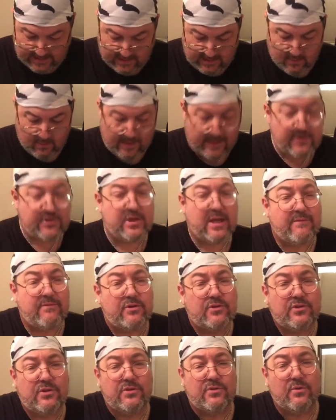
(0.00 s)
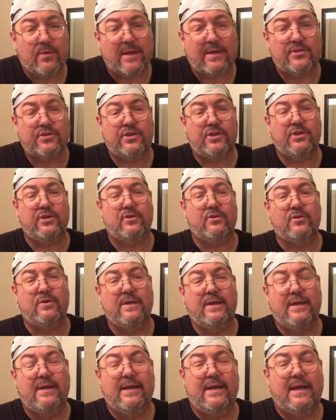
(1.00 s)
Wet Shavers to the Rescue,
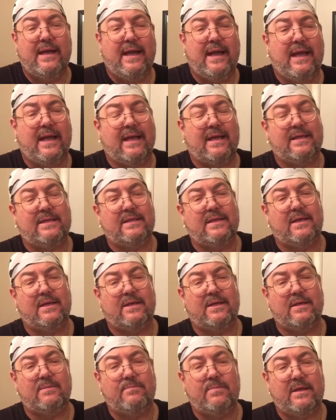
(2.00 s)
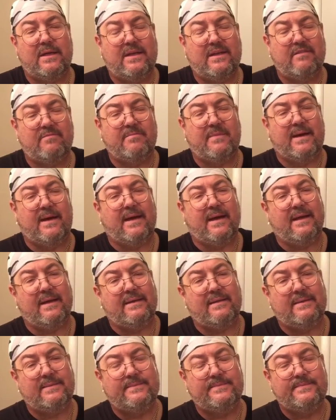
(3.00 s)
and a good buddy of
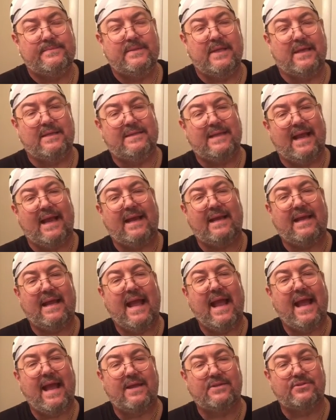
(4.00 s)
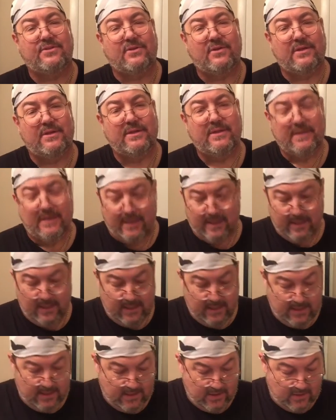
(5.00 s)
mine, Danny Hazard,
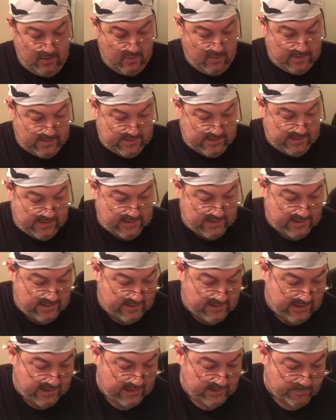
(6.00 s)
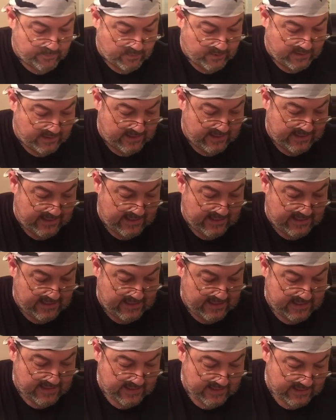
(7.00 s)
who was in desperate
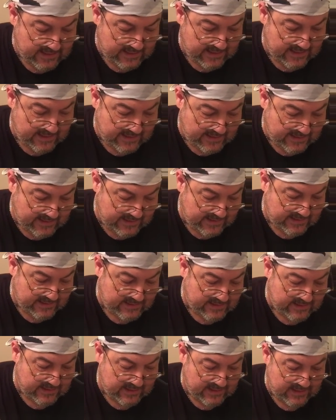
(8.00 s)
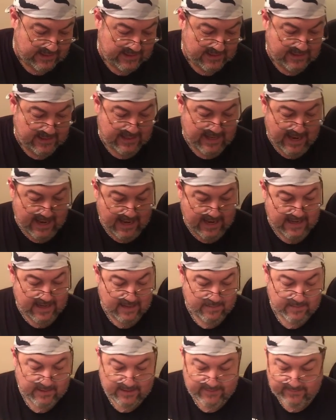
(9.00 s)
need. His cat,
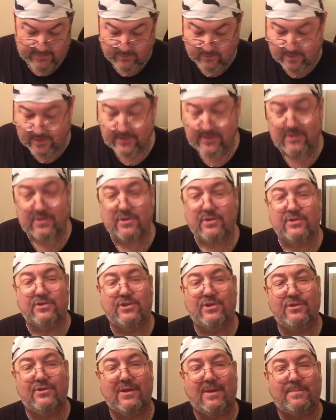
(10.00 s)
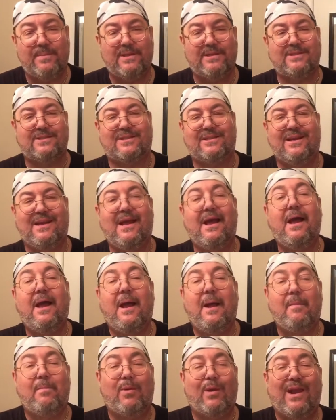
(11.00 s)
I believe it was, chewed up his
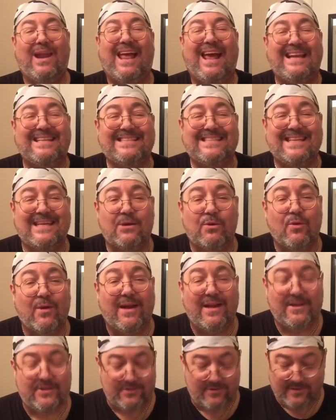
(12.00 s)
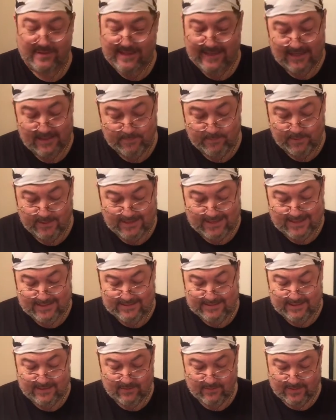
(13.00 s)
plastic razor. He had a
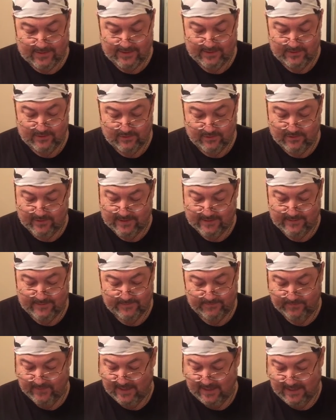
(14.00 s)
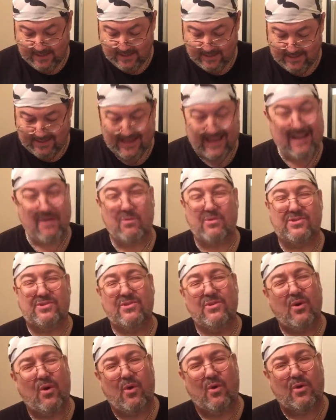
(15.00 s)
plastic razor, and that was
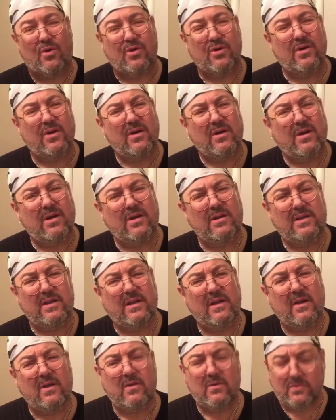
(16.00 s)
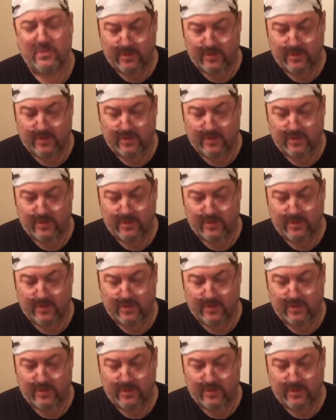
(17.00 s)
no good, you know?